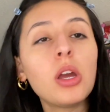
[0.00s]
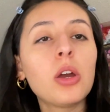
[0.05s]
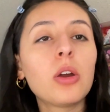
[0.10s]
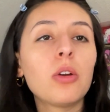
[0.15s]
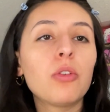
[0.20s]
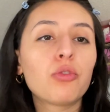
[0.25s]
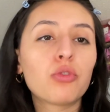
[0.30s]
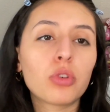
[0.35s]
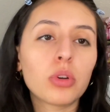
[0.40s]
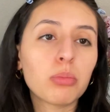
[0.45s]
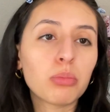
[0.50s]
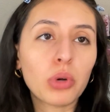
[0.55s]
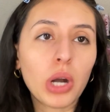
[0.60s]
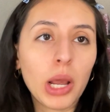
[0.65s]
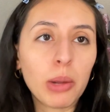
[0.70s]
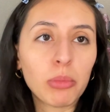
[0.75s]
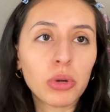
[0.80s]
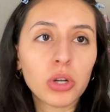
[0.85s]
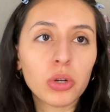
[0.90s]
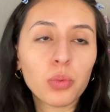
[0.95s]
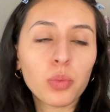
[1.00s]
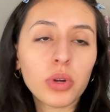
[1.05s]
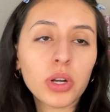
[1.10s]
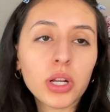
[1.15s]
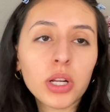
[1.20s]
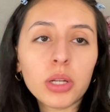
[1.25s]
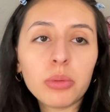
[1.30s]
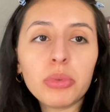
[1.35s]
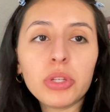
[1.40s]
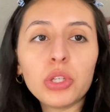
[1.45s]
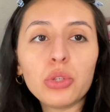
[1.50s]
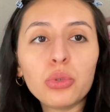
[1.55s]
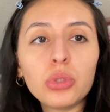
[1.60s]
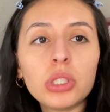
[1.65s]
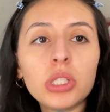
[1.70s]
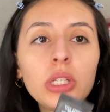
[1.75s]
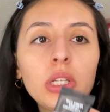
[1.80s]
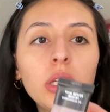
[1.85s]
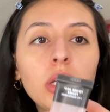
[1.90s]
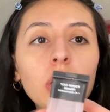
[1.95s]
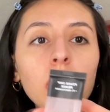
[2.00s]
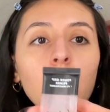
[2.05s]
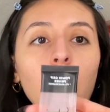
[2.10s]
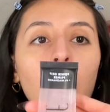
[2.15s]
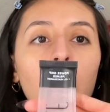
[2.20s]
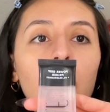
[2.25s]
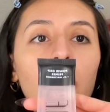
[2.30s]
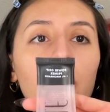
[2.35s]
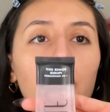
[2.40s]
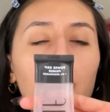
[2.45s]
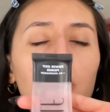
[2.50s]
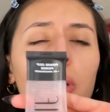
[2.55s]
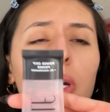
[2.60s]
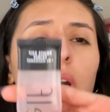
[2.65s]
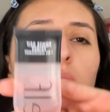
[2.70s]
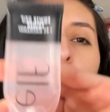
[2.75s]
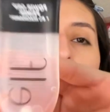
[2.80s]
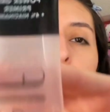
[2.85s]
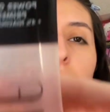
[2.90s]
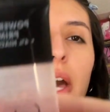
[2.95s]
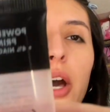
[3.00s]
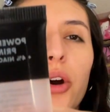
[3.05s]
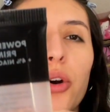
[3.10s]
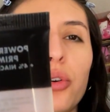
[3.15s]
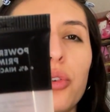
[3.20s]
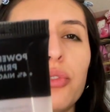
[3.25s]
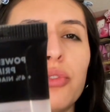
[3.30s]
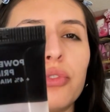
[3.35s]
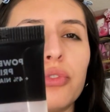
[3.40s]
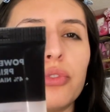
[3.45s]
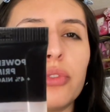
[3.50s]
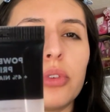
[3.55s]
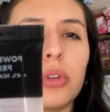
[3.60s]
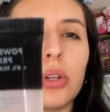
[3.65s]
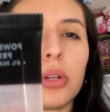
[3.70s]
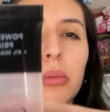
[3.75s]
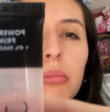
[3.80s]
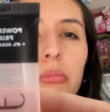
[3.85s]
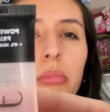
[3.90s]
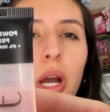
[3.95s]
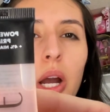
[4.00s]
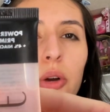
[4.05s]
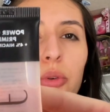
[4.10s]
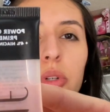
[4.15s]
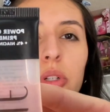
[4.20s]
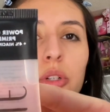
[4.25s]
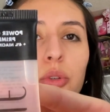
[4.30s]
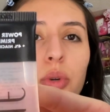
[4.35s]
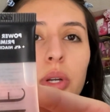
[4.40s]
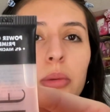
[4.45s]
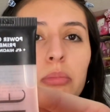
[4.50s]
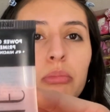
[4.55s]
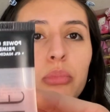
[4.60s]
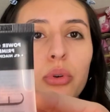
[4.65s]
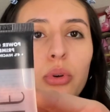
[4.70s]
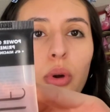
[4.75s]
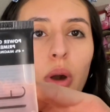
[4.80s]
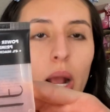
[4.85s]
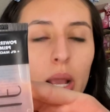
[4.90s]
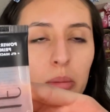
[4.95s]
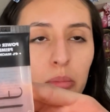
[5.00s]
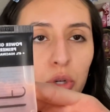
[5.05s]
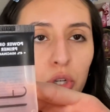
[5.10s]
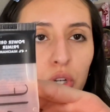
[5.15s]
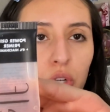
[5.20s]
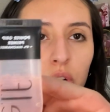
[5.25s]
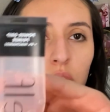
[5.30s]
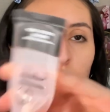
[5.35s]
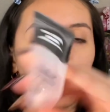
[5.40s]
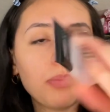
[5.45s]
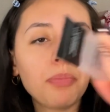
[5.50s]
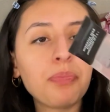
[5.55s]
For primer, we're gonna be using our e.l.f. Power Grip Primer.